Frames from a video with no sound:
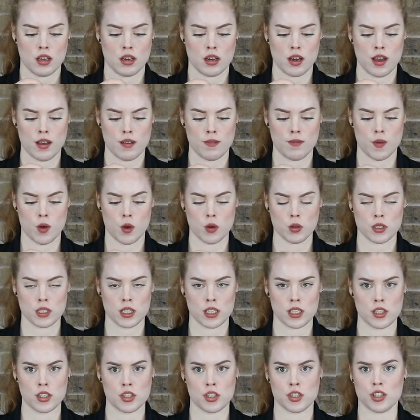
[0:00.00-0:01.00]
Now
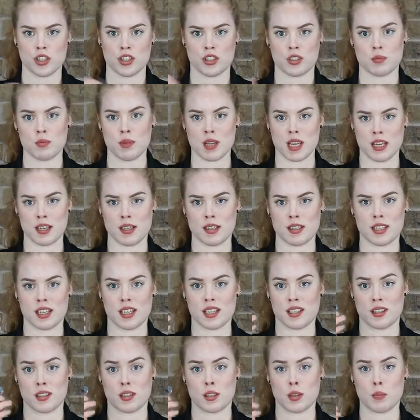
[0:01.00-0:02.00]
voltage just means
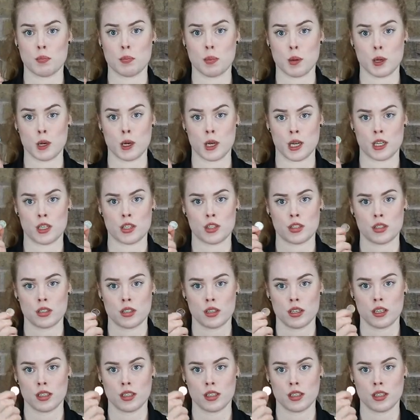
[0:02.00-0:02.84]
it's the push.